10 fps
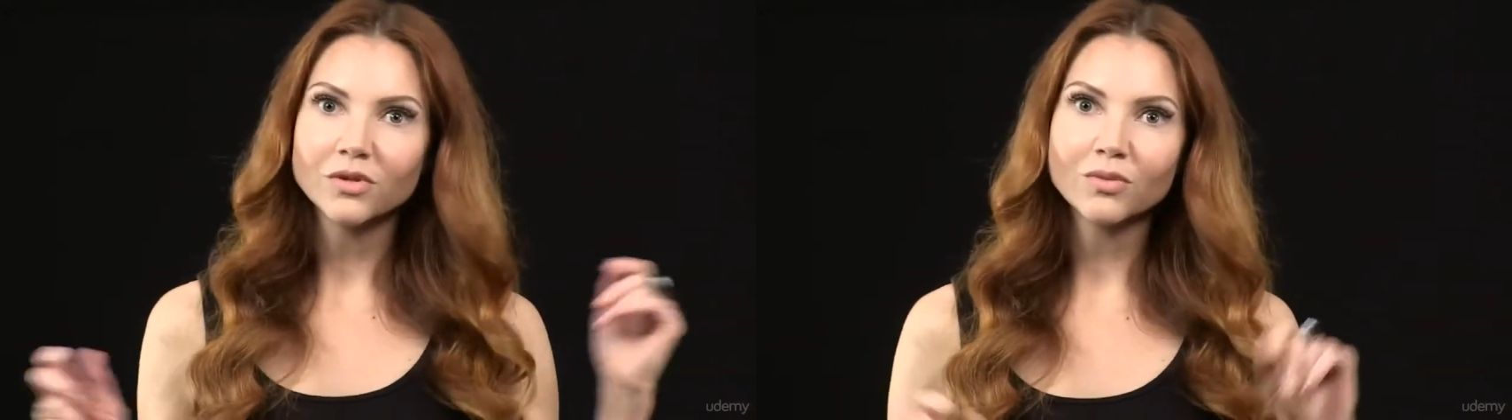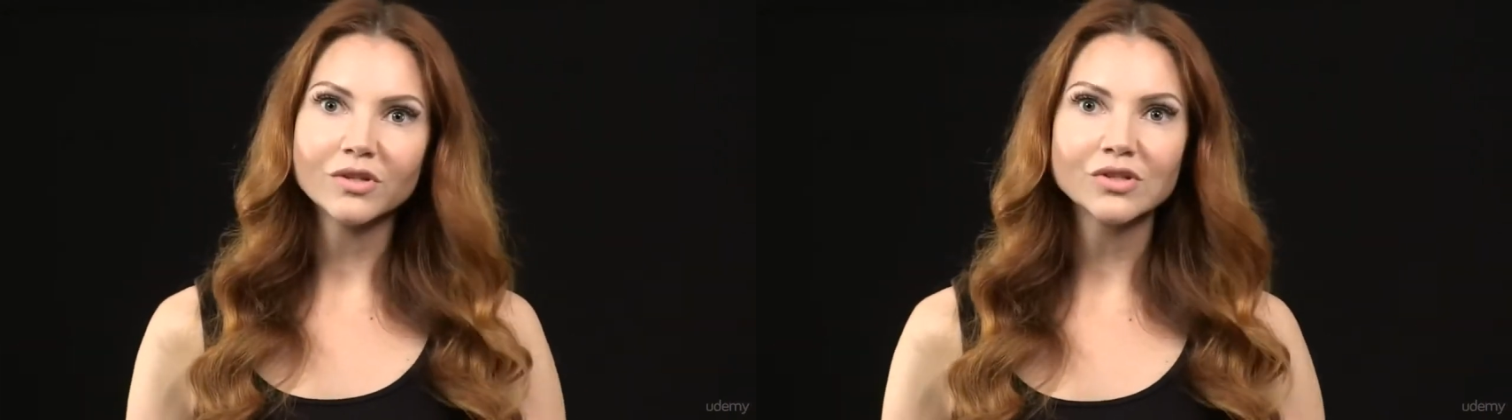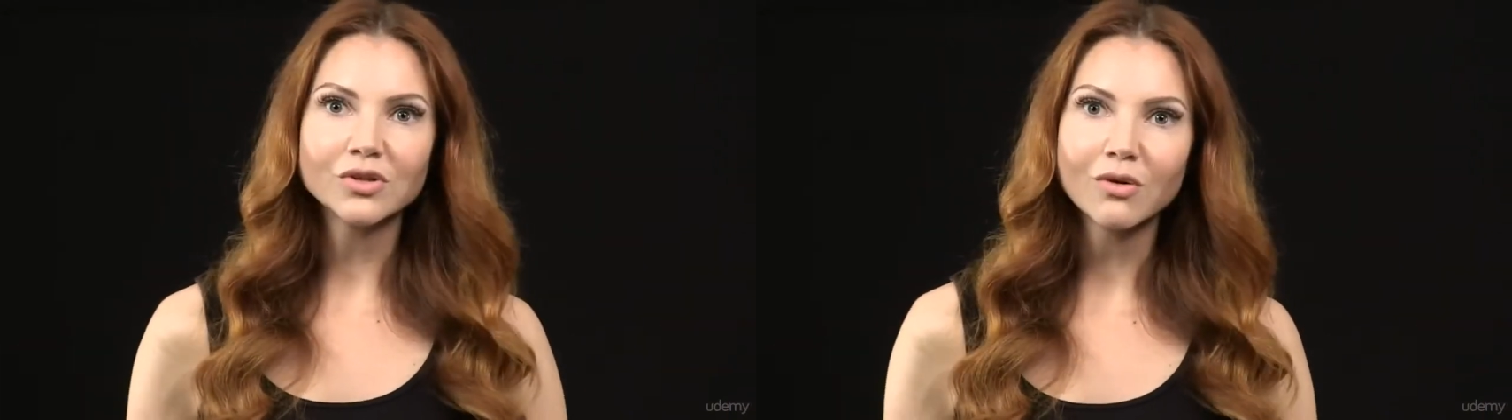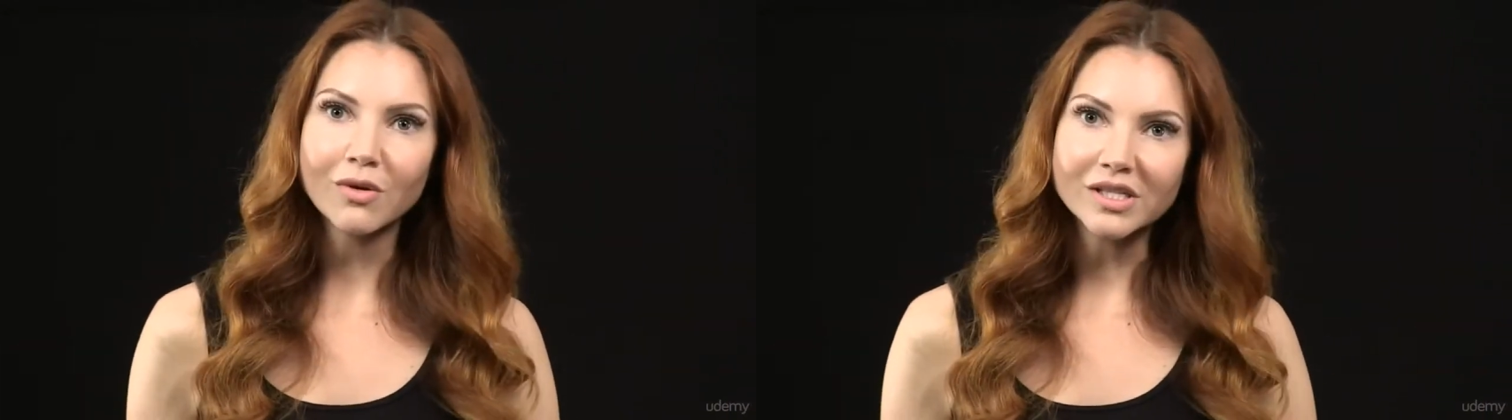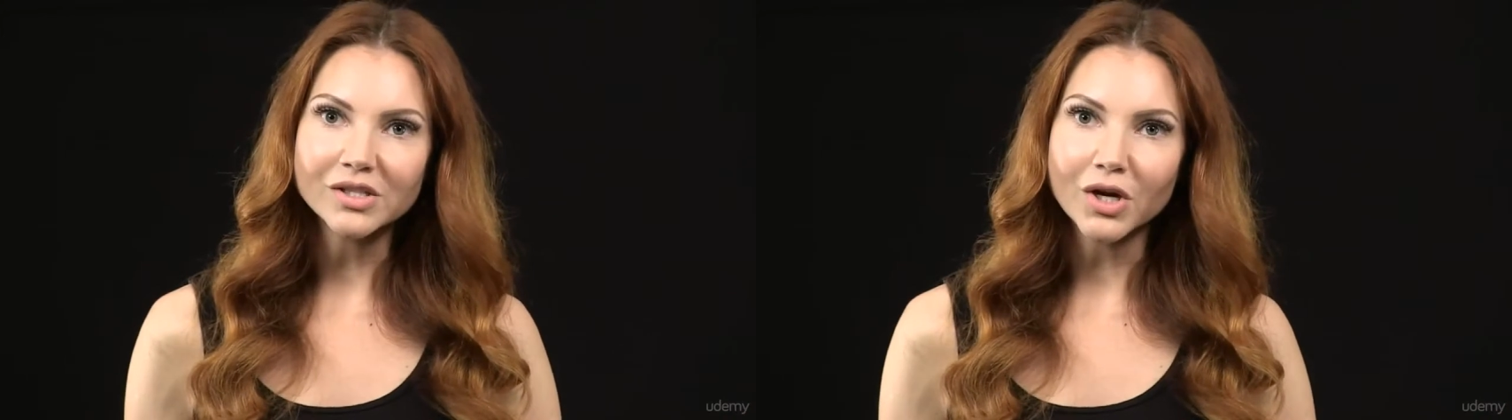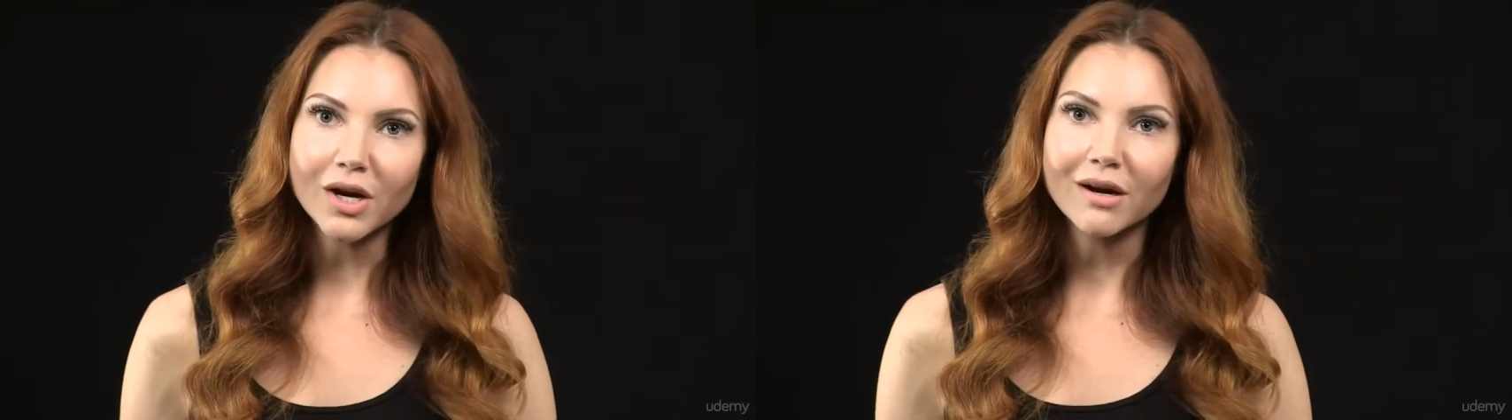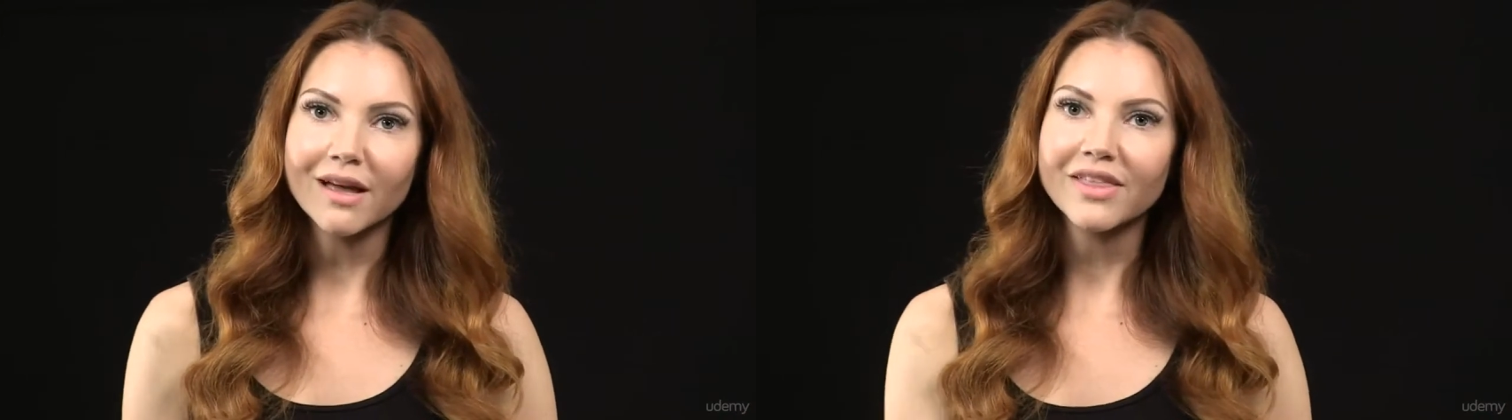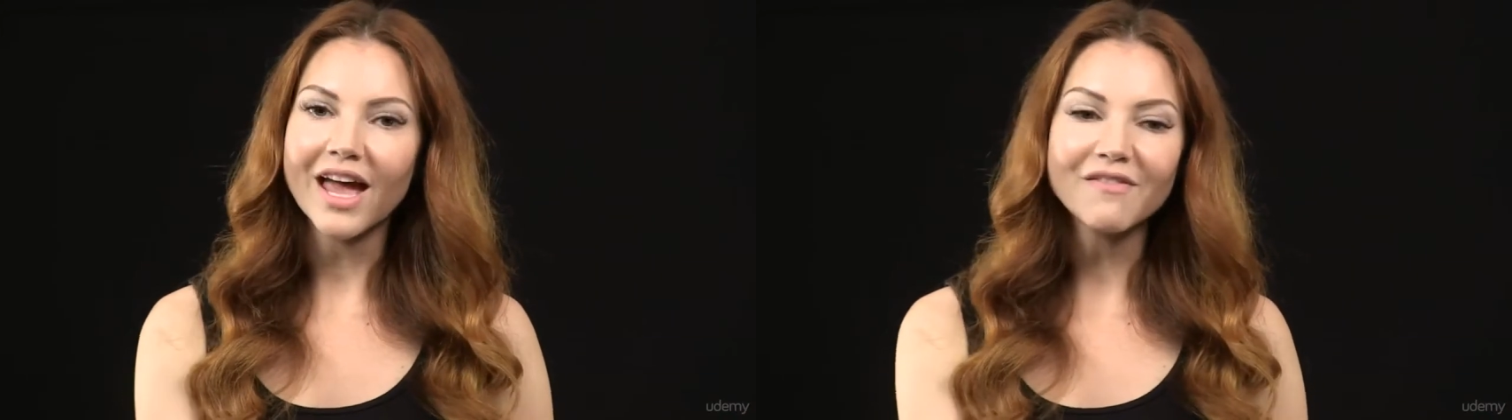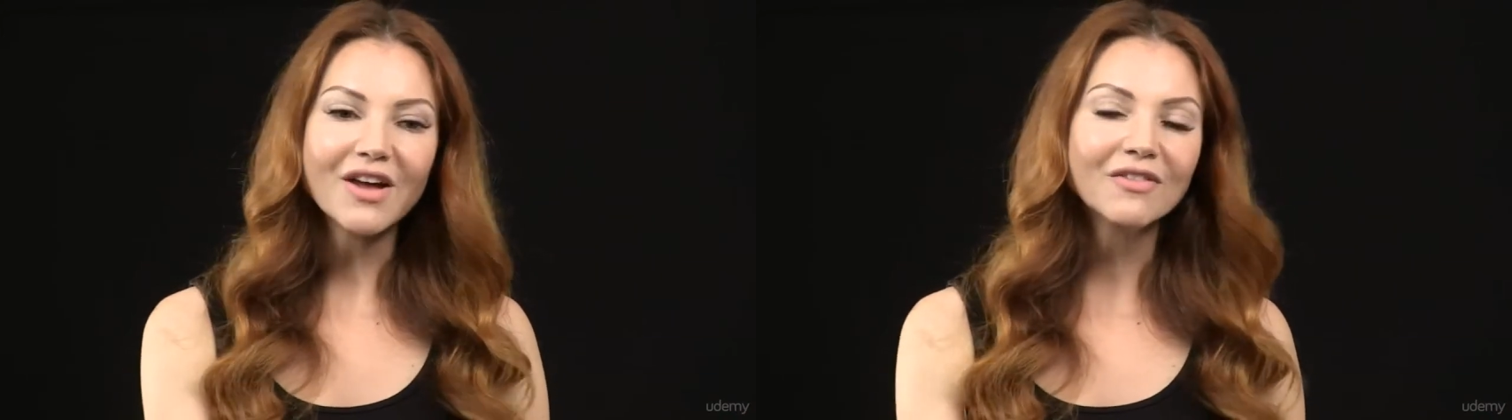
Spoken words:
the world's your oyster. They have